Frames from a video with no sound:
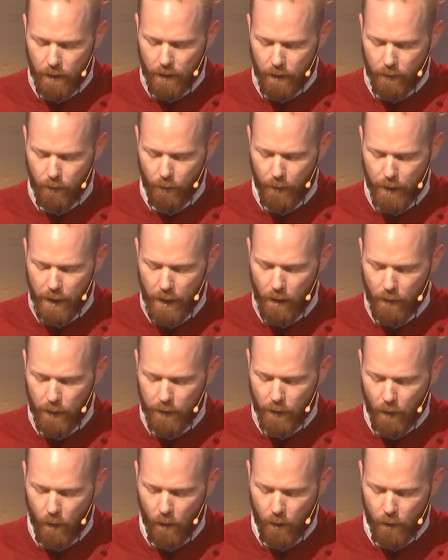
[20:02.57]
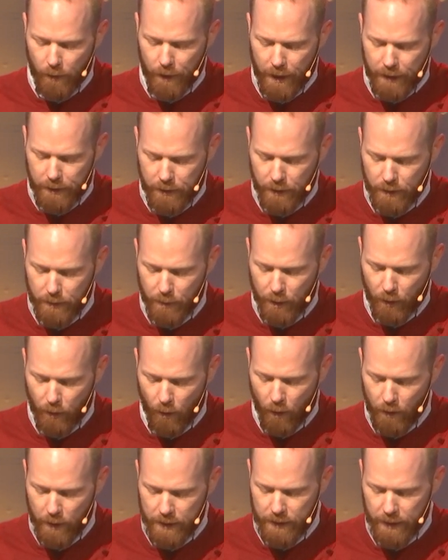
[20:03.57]
For we know that the whole creation has been
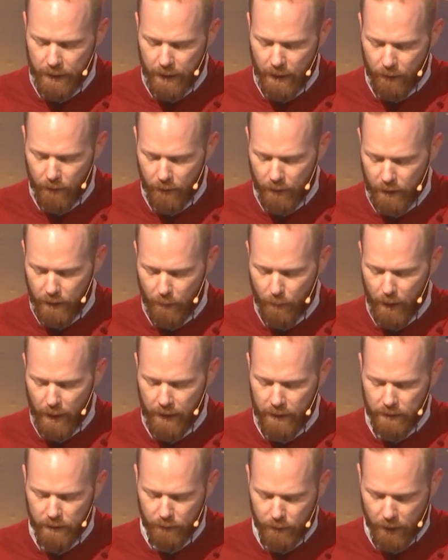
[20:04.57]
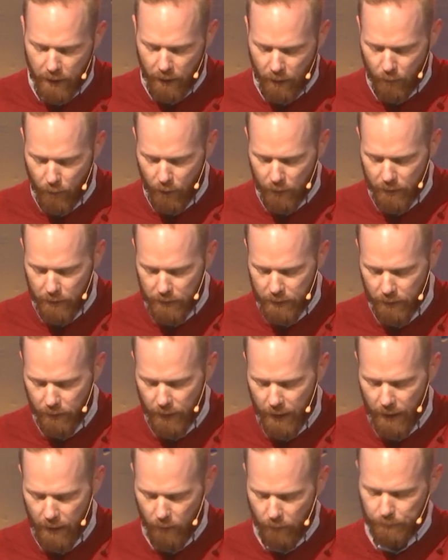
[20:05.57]
groaning together in the pains of childbirth until
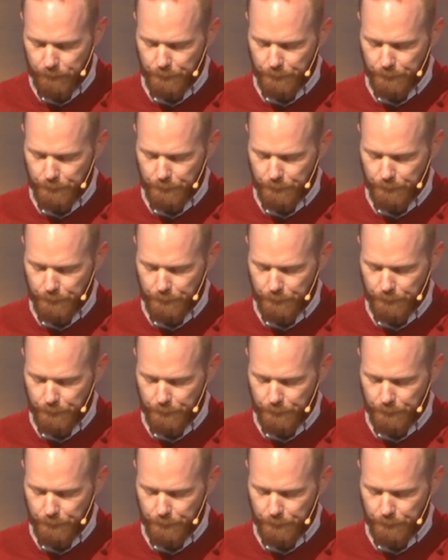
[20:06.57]
now.